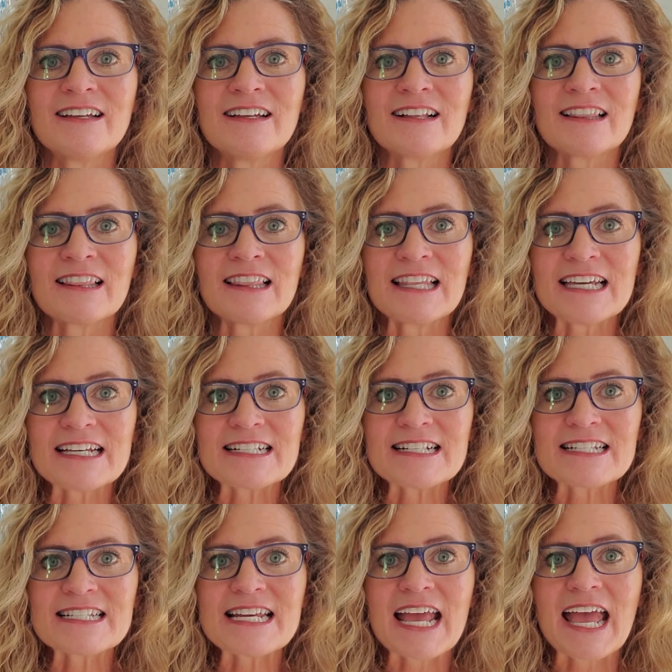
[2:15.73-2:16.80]

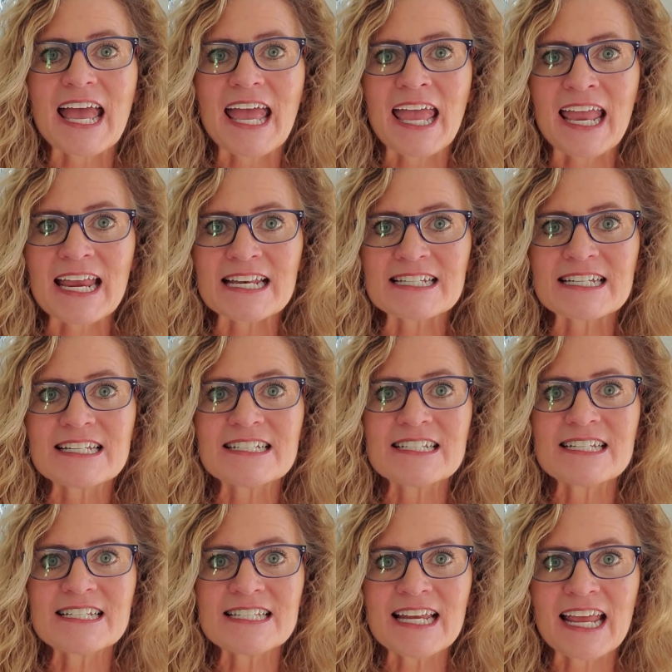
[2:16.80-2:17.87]
list 8
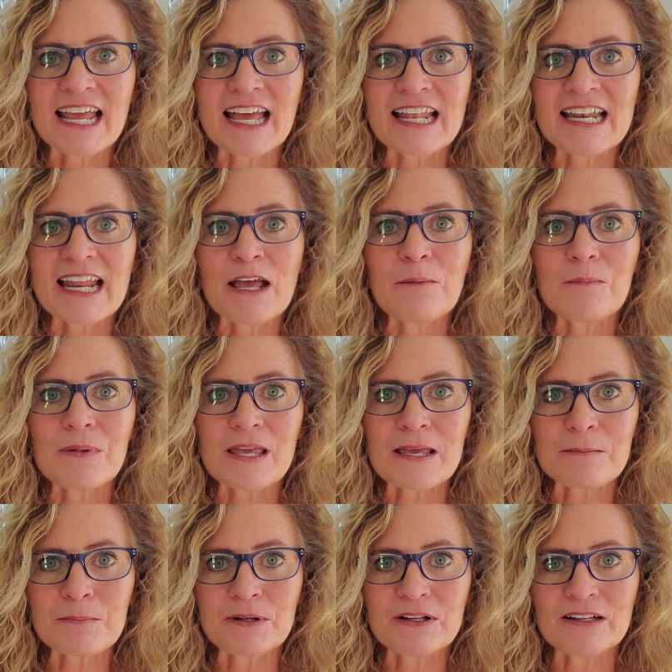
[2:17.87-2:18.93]
to 10
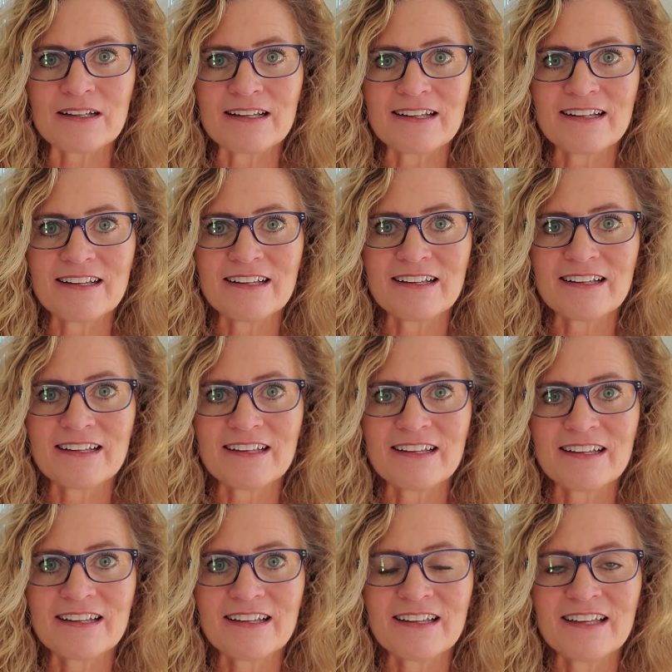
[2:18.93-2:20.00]
people
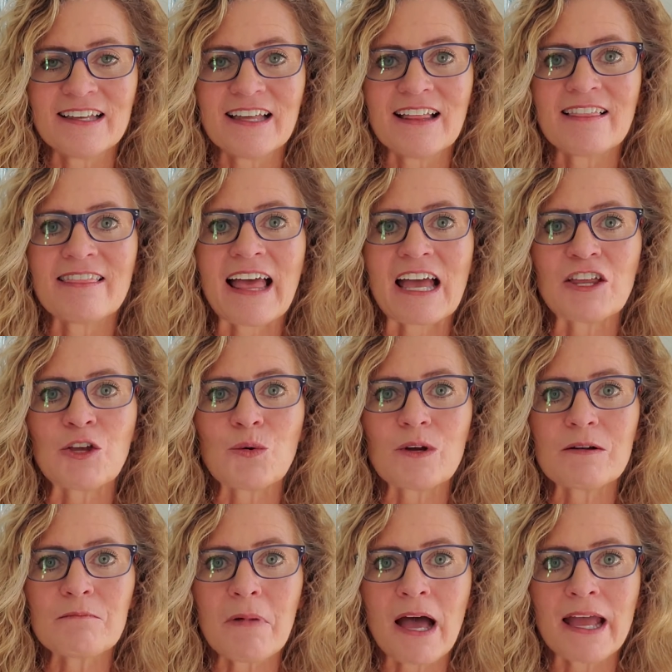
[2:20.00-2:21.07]
that you
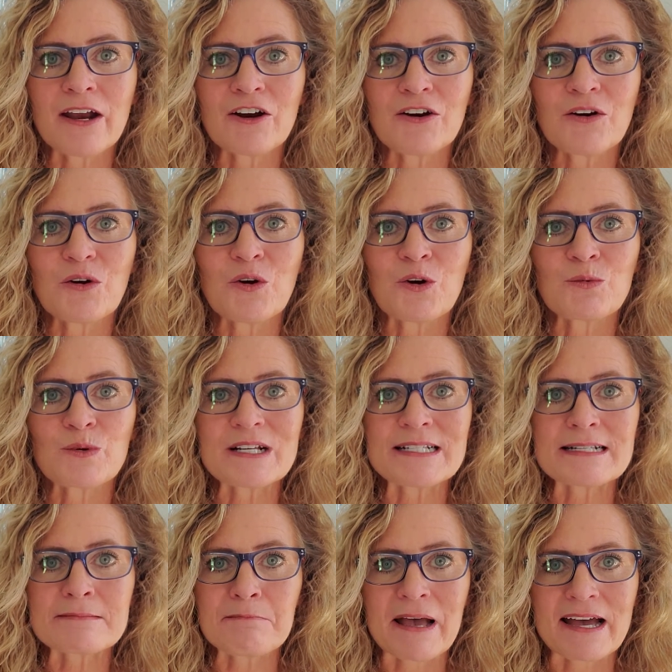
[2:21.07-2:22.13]
admire or
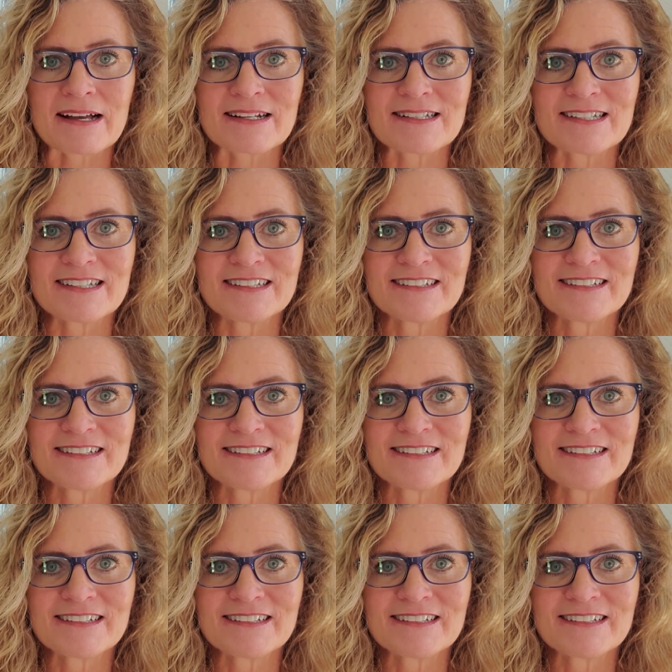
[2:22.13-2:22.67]
respect.